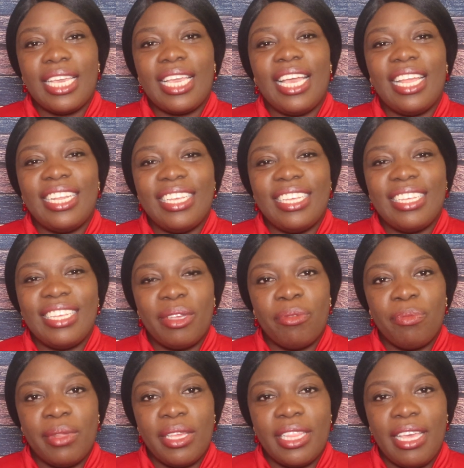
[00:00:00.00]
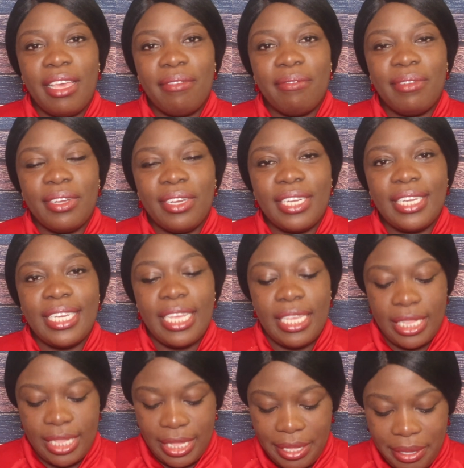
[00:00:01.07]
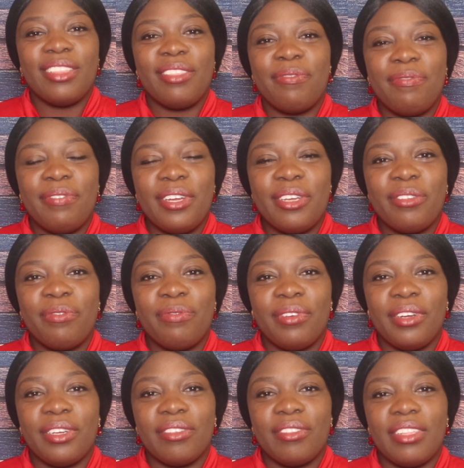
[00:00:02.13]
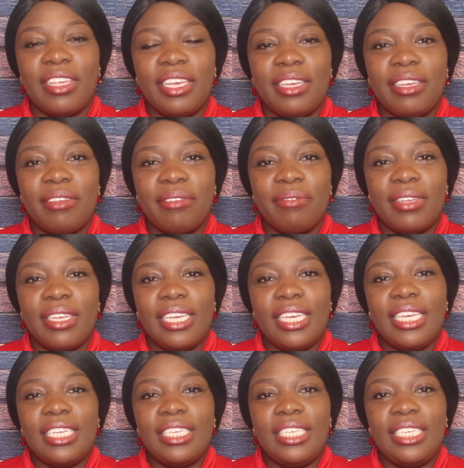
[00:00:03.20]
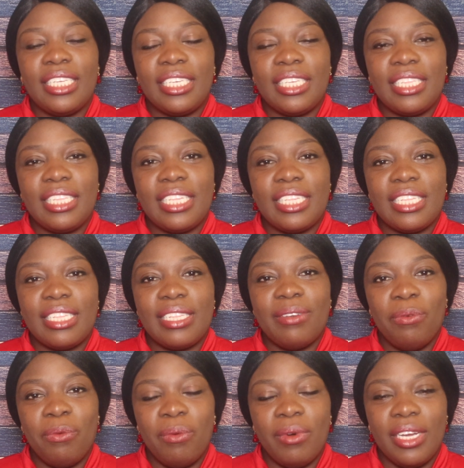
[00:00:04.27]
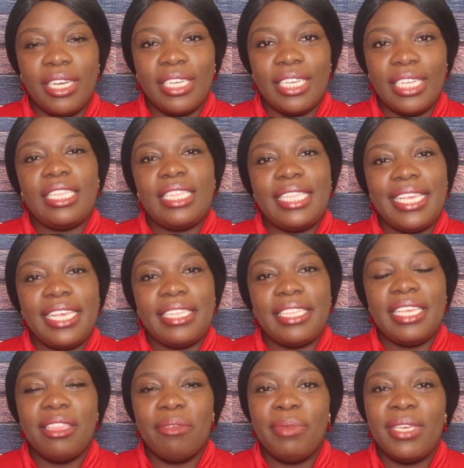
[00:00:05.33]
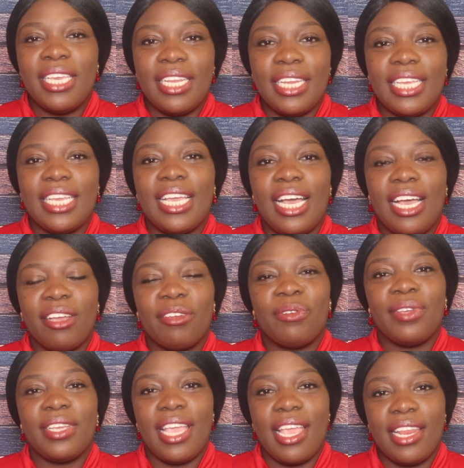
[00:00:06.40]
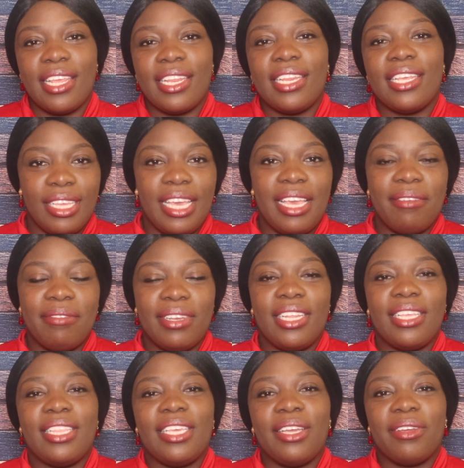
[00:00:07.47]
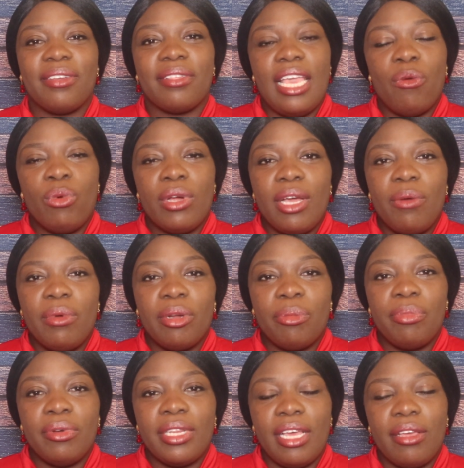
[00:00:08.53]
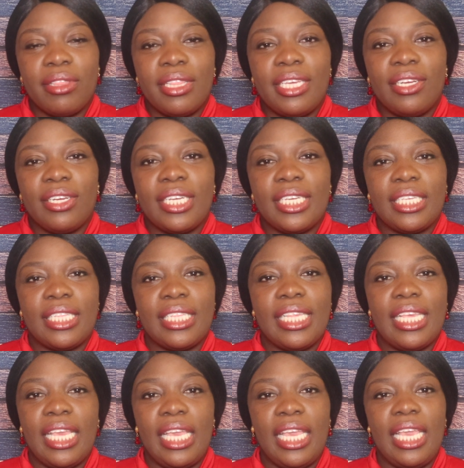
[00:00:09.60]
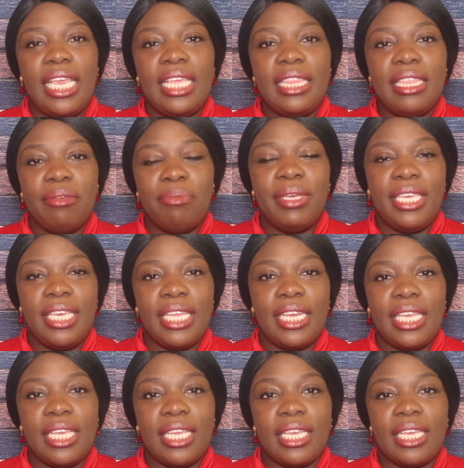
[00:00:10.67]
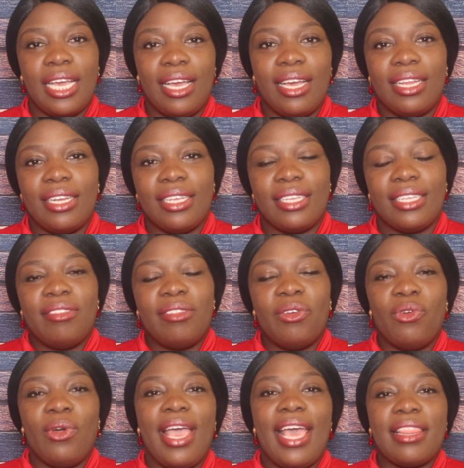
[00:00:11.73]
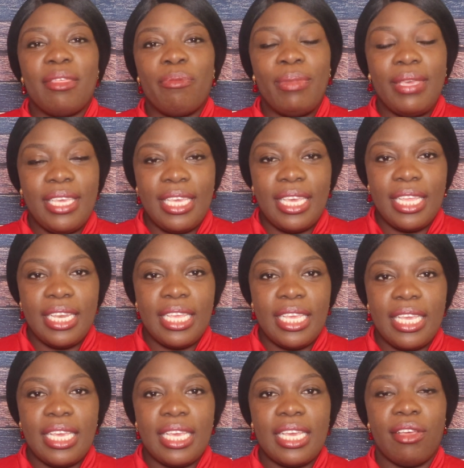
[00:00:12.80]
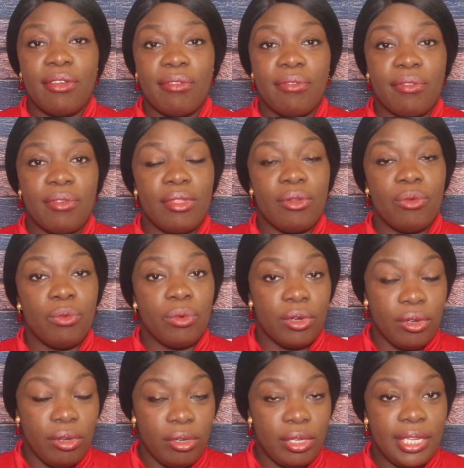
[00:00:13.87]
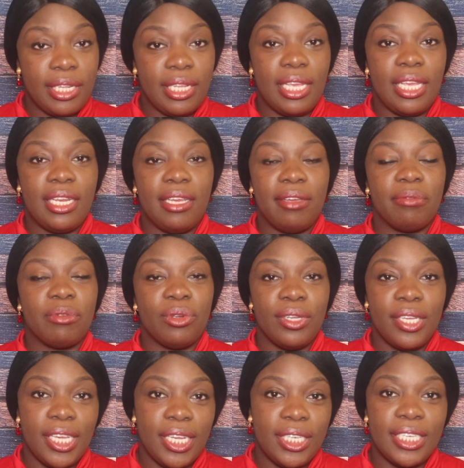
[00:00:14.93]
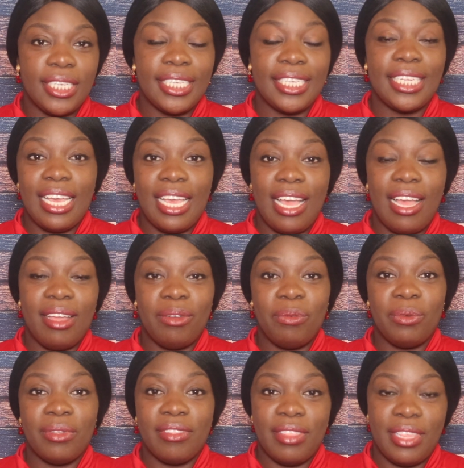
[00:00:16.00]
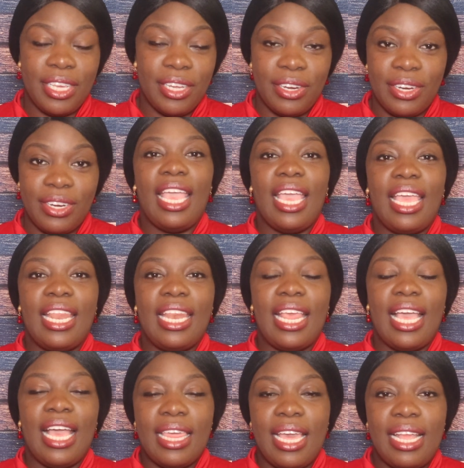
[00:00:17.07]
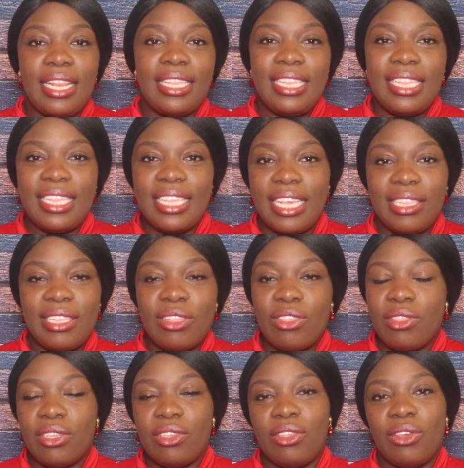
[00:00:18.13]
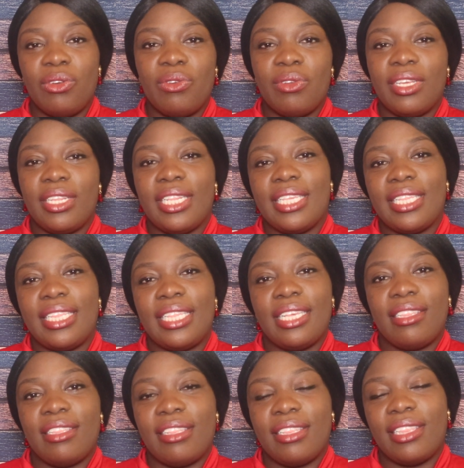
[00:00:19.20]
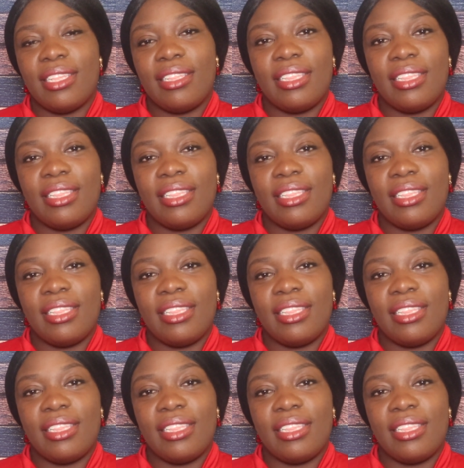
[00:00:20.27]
kind of explain that very nicely. The first verse of Genesis 1 says, In the beginning, God created the heaven and the earth. And what I want to pull out there is, In the beginning, God. So at the beginning of the world and of creation, God was there. And that sets the tone and it sets the